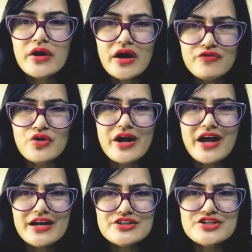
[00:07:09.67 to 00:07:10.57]
if you're
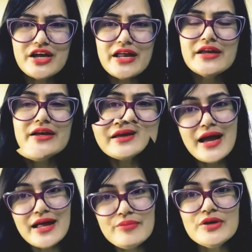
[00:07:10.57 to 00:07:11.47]
allergic, and it
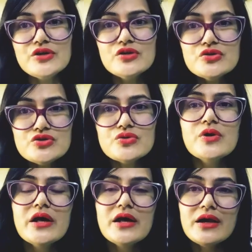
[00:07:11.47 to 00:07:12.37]
can be due
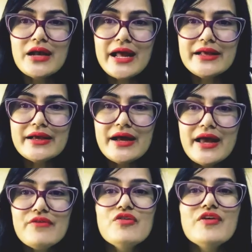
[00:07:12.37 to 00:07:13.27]
to like
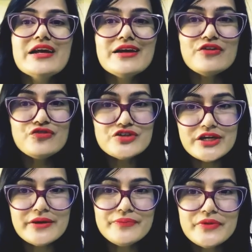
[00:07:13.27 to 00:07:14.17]
heavy weight
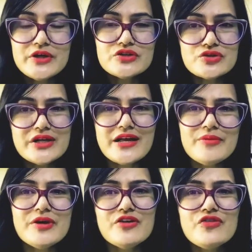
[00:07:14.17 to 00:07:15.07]
lifting. So there
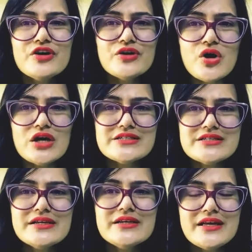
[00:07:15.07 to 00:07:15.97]
can be different causes,
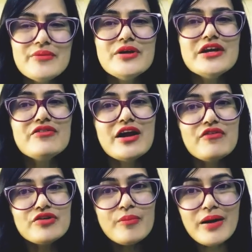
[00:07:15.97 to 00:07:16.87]
and it can be even
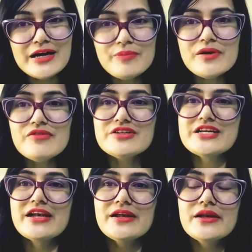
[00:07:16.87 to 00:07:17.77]
after multiple
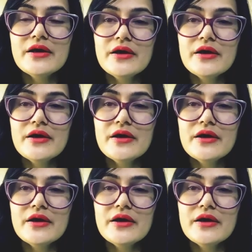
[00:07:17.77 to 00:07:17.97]
vaginal